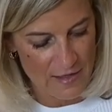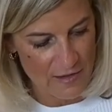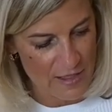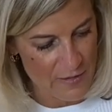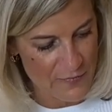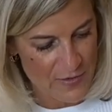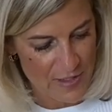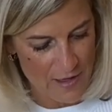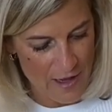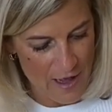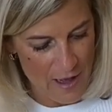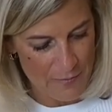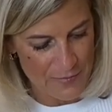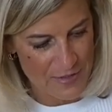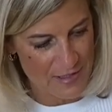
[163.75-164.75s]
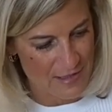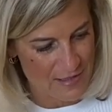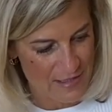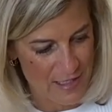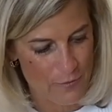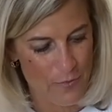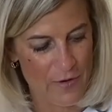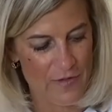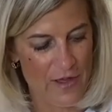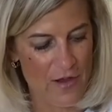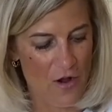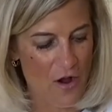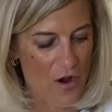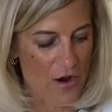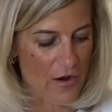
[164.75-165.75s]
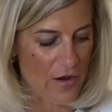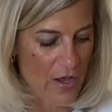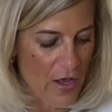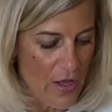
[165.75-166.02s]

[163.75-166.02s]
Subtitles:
lifting up to see where they are.